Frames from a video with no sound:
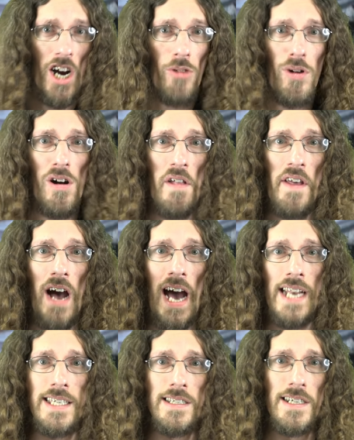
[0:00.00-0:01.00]
while all the
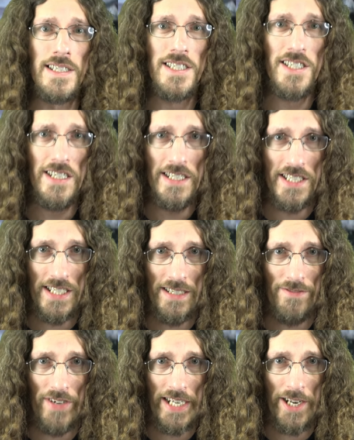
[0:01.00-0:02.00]
hot young studs you
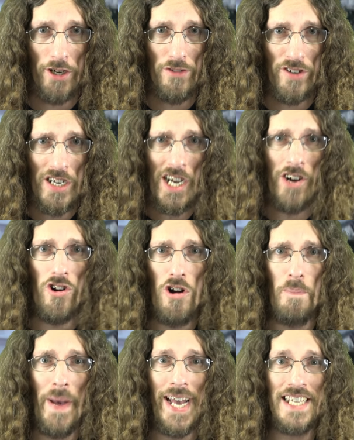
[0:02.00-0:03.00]
invited over are
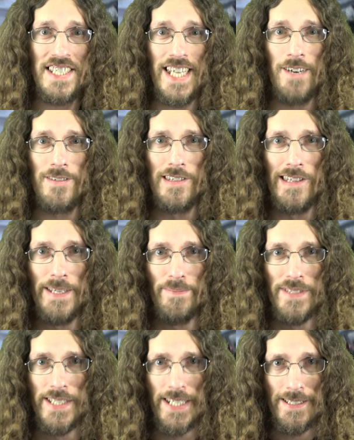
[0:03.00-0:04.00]
all passed out and
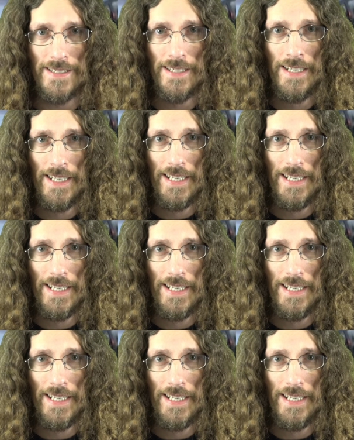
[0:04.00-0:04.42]
limp-dicked.